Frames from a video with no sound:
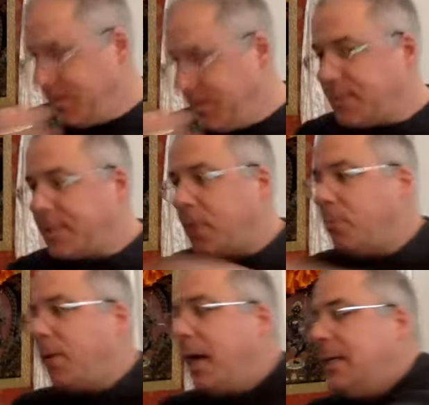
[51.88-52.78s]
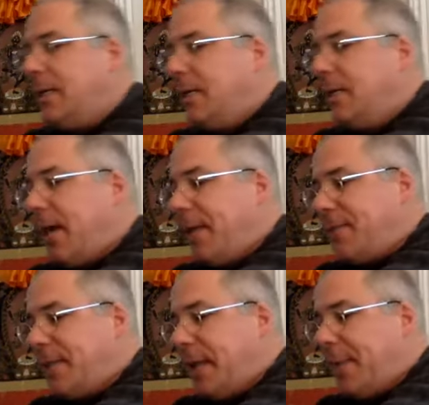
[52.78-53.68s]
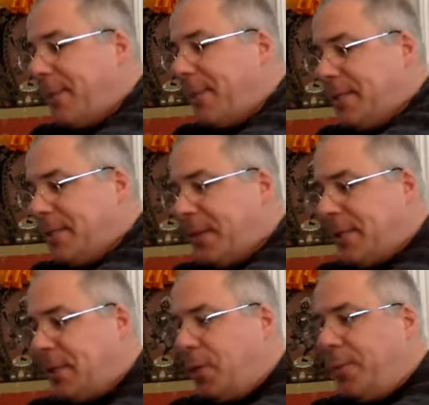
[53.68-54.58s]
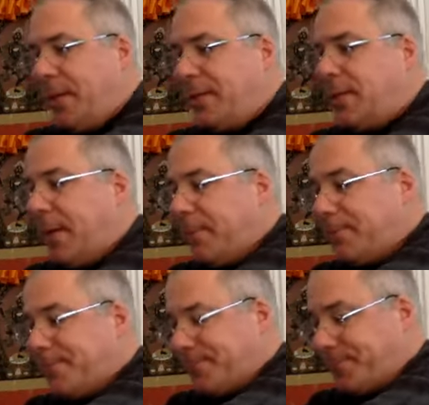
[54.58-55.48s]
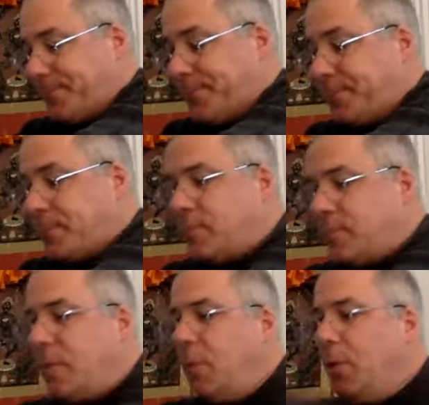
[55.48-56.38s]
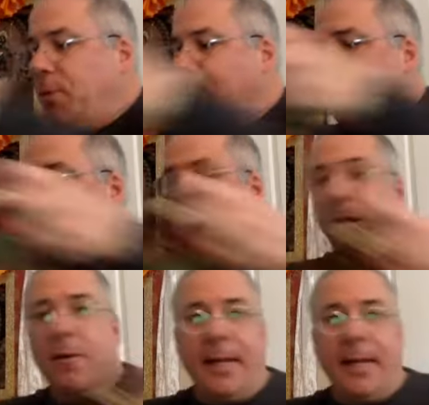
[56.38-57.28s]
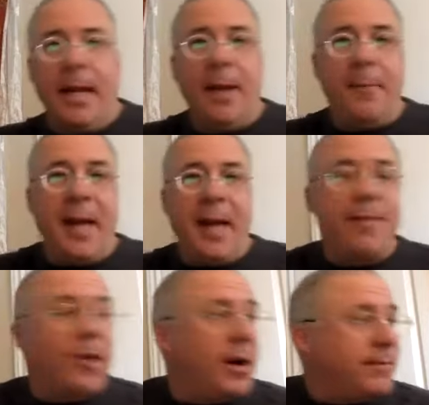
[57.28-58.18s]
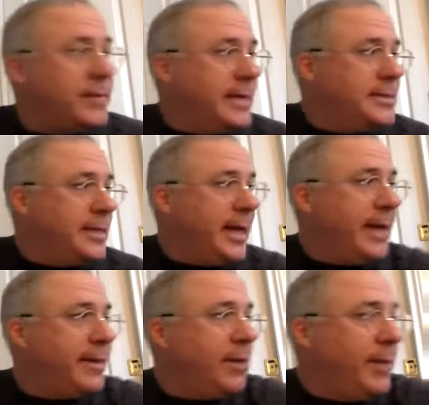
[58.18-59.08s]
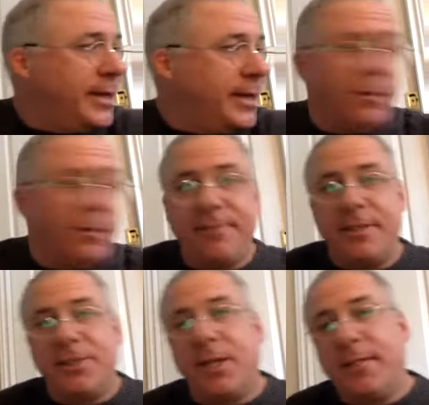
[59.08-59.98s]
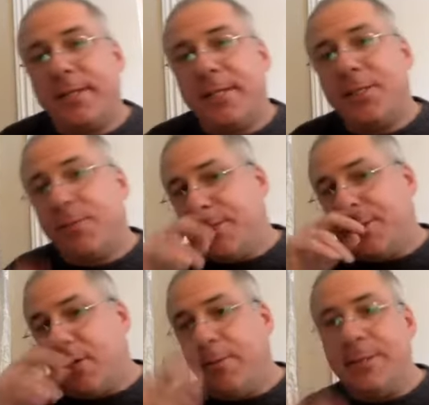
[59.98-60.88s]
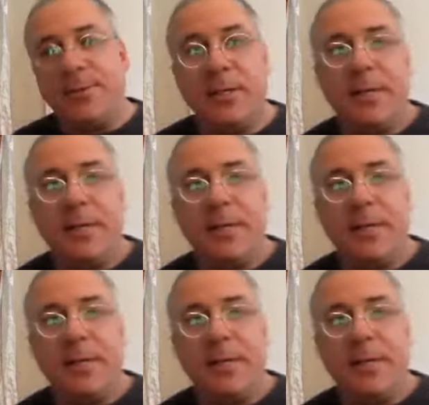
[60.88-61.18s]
So I've set up, I'm going to spend a little bit of time with what they call the bath offering today that we can do as a visualization, which is always really,